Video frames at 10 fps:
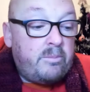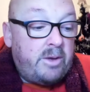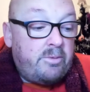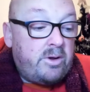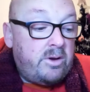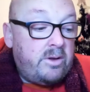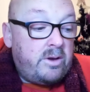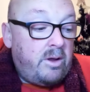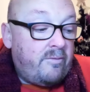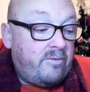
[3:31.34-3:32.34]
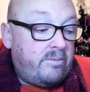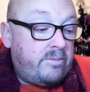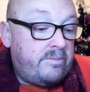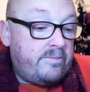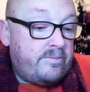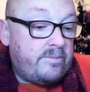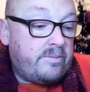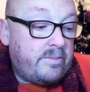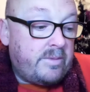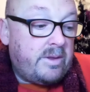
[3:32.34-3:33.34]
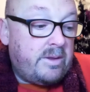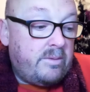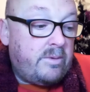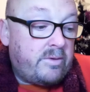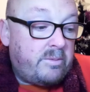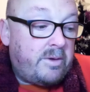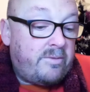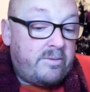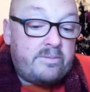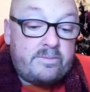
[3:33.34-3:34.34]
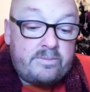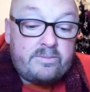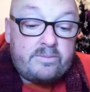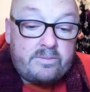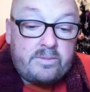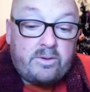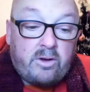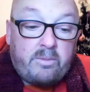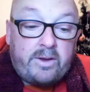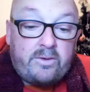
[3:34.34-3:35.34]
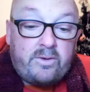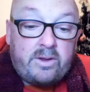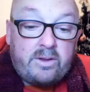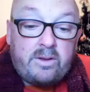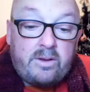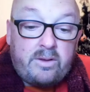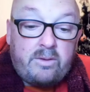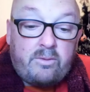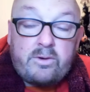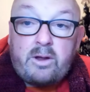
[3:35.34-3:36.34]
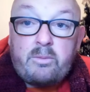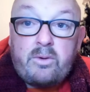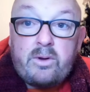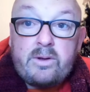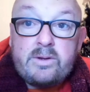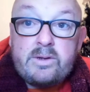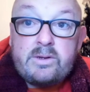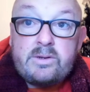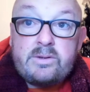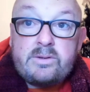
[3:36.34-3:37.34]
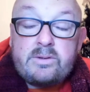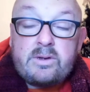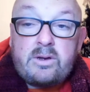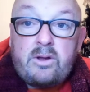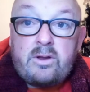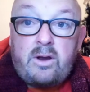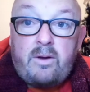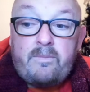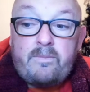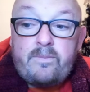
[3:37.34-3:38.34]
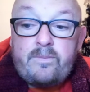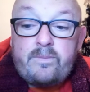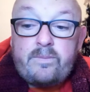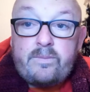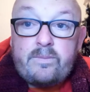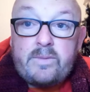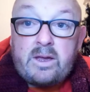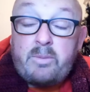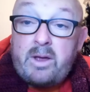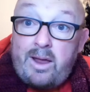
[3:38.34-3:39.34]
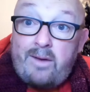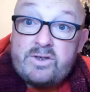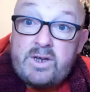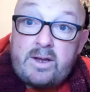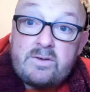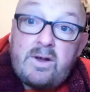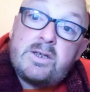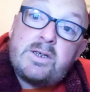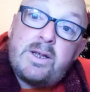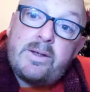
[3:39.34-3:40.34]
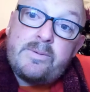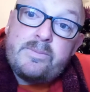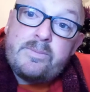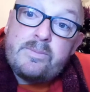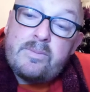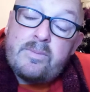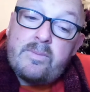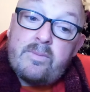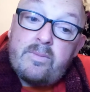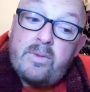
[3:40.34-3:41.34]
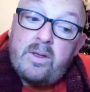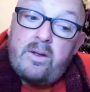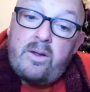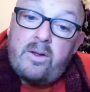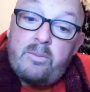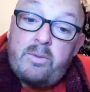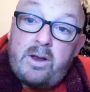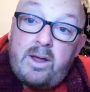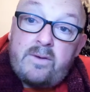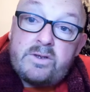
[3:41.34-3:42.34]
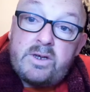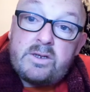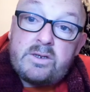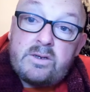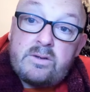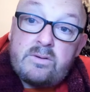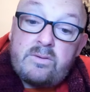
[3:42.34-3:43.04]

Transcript: people can learn a lot from Will Smith, the documentary and the audio book. Can learn a lot. It could be a life changer, actually. It could be a life changer.